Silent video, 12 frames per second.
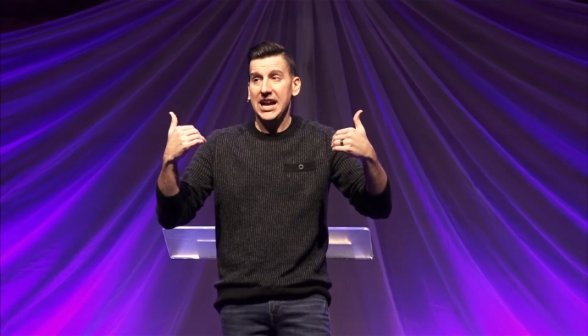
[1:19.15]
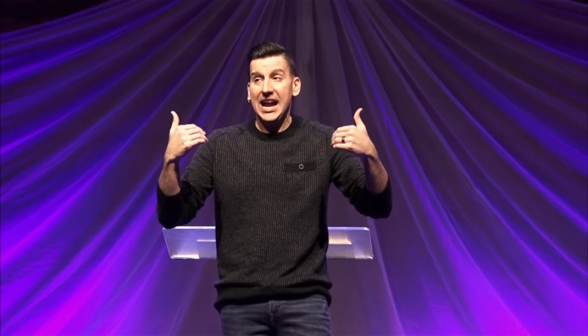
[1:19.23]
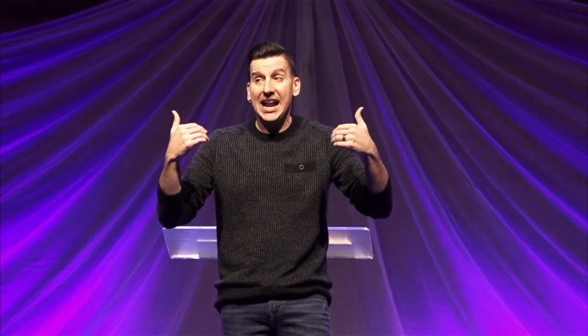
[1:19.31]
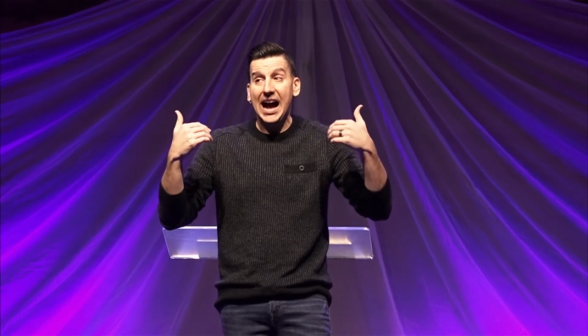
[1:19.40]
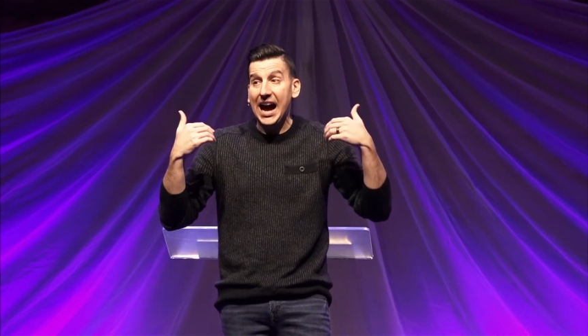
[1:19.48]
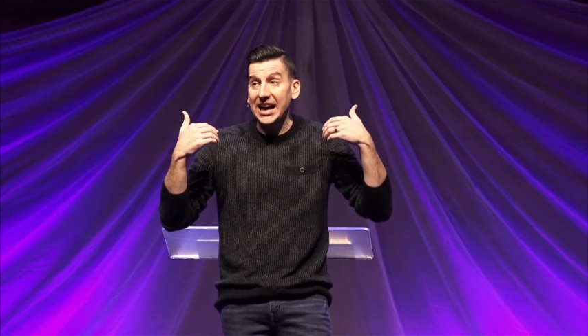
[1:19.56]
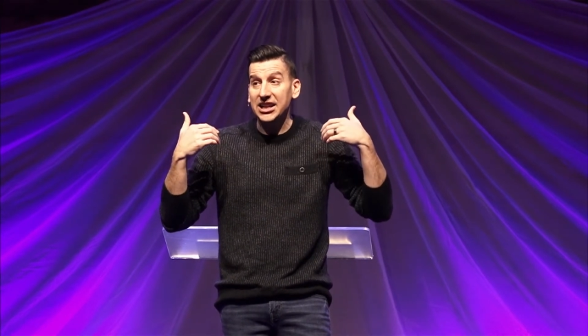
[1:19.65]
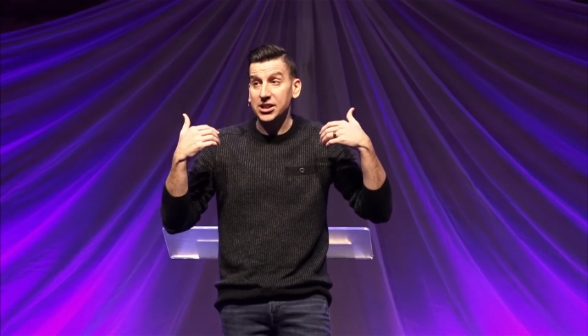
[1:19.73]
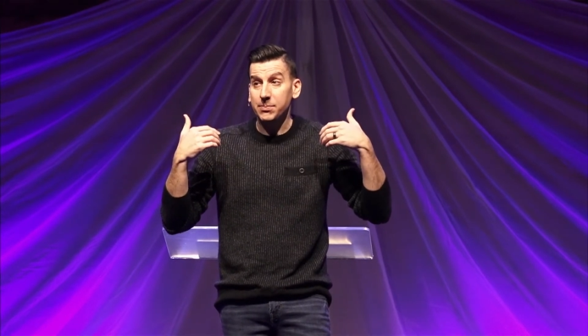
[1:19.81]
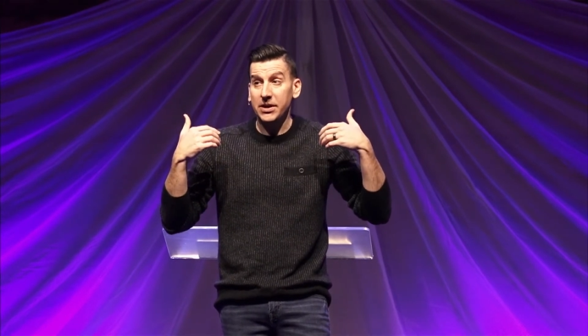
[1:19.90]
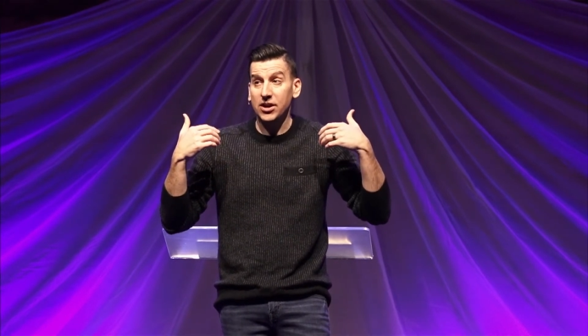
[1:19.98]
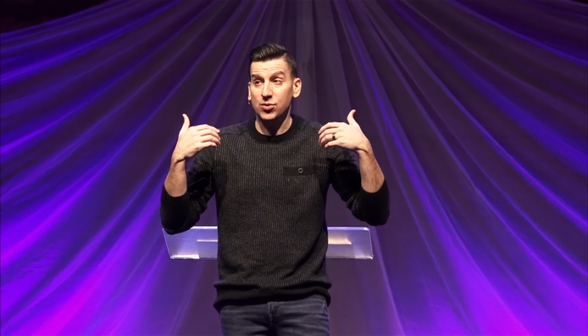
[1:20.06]
and I
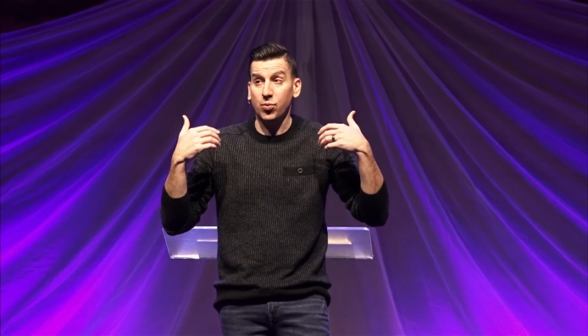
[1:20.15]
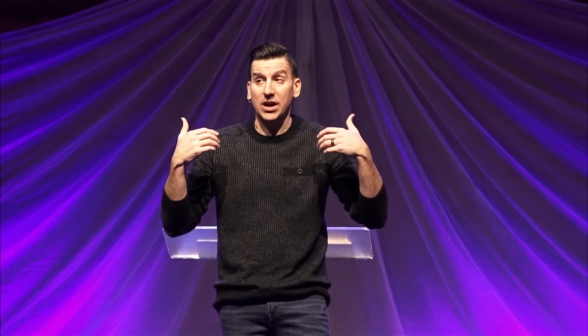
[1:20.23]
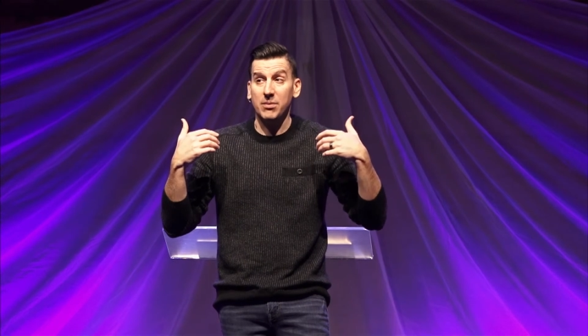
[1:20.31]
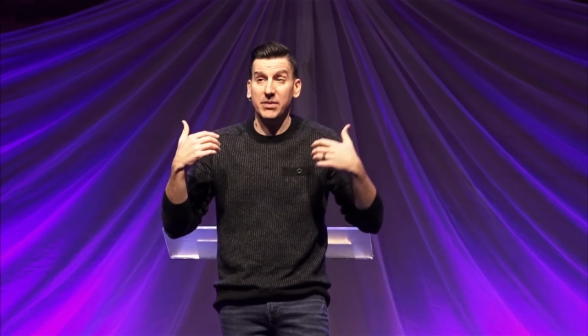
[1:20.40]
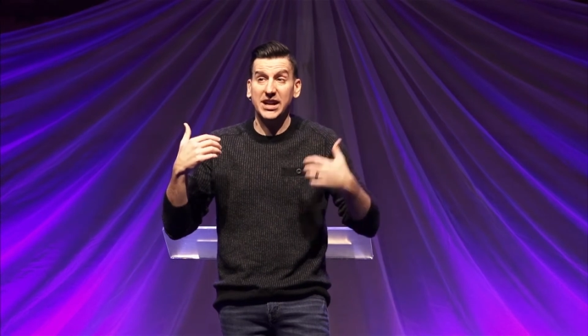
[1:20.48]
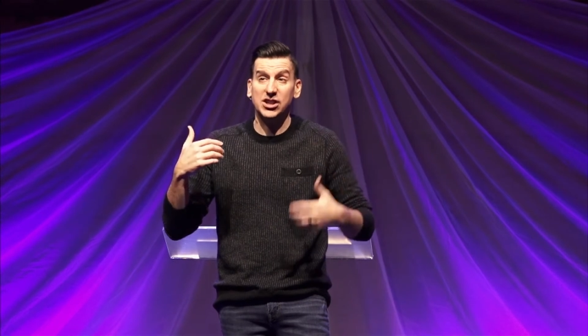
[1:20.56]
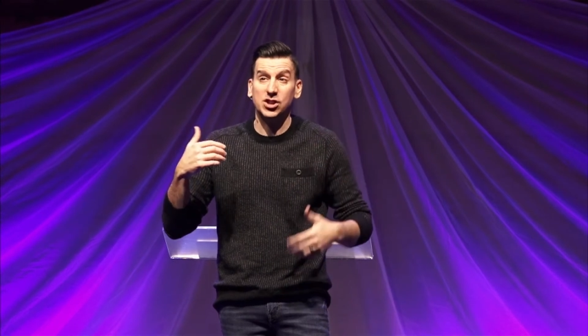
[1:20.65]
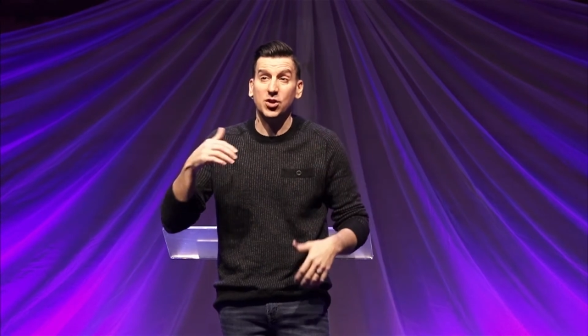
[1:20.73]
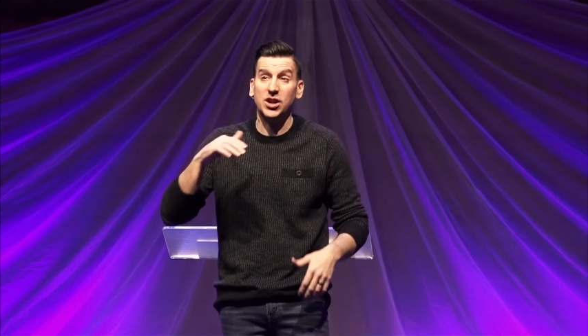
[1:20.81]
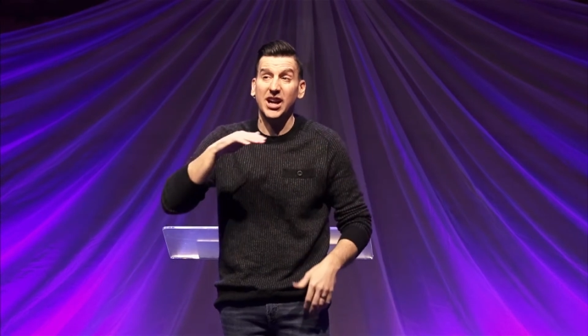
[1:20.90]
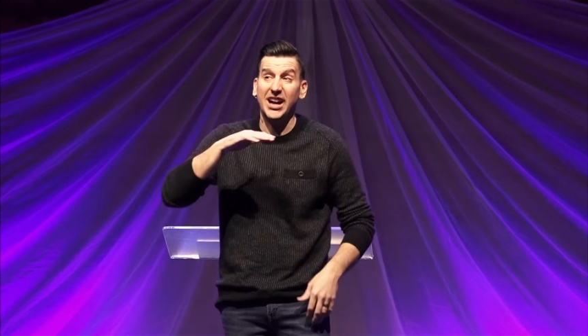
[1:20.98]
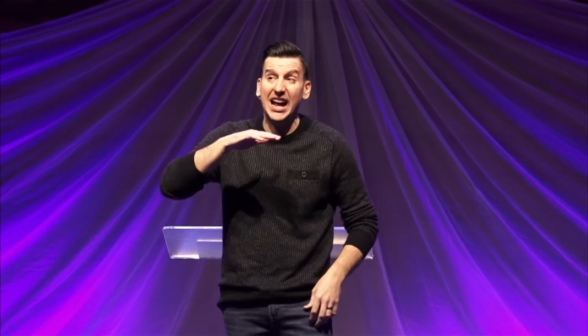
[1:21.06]
experience what it means to
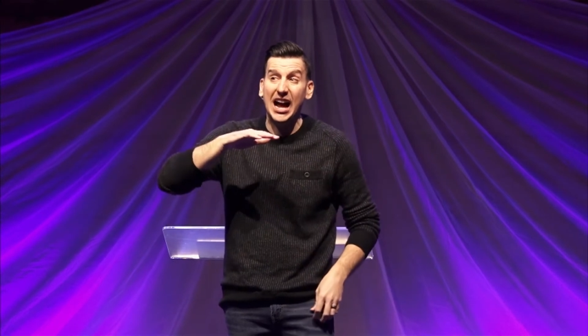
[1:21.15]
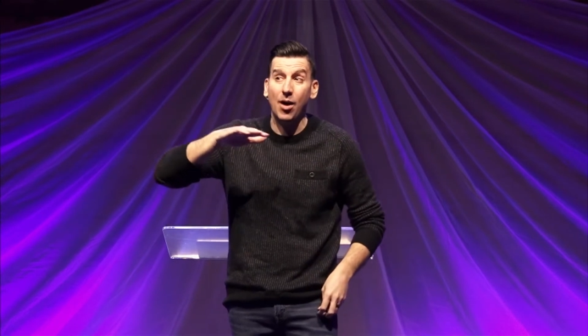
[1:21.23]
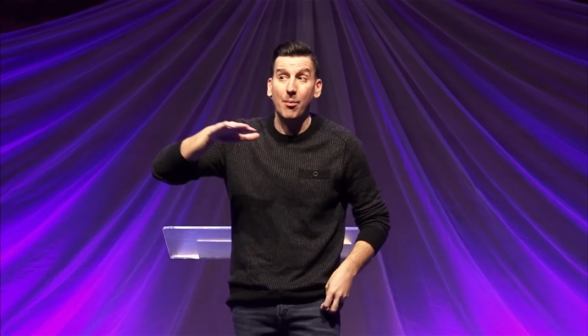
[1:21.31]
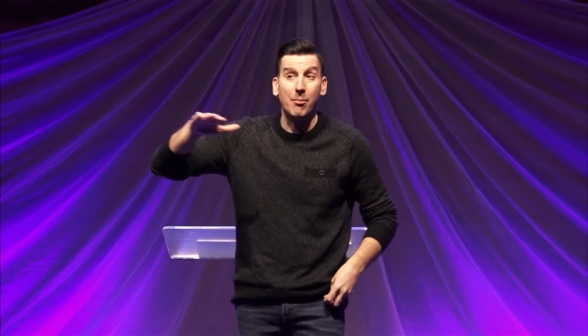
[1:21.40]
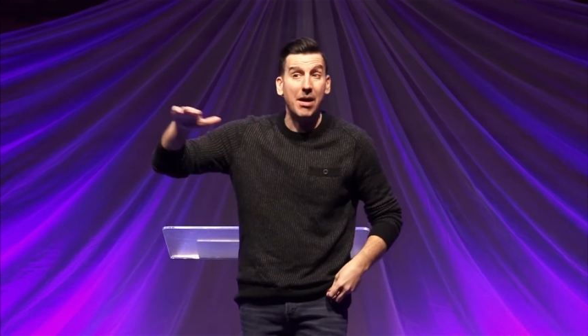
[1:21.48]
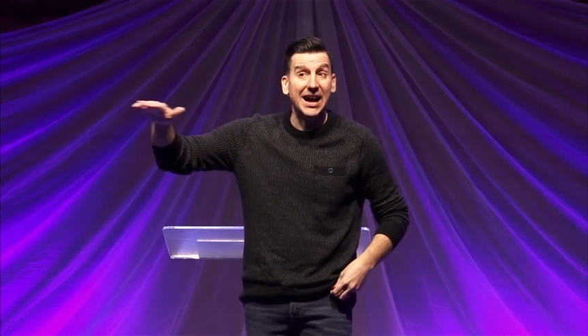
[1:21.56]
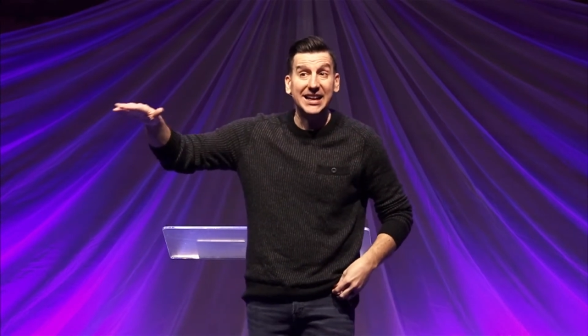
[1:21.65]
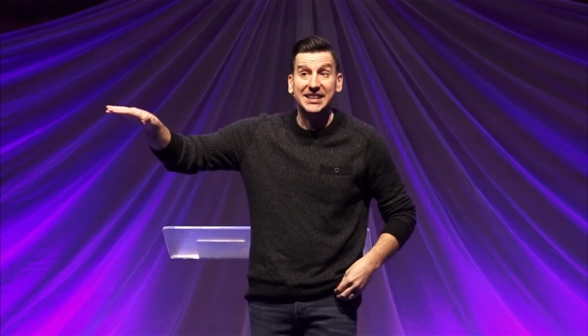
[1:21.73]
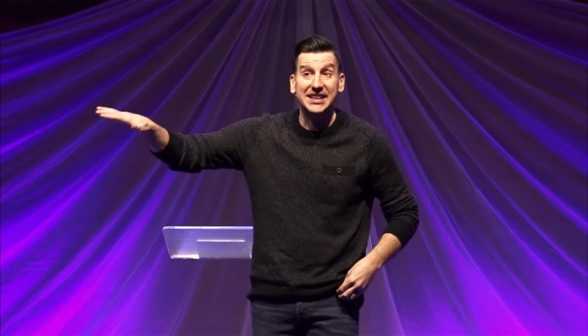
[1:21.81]
cut out my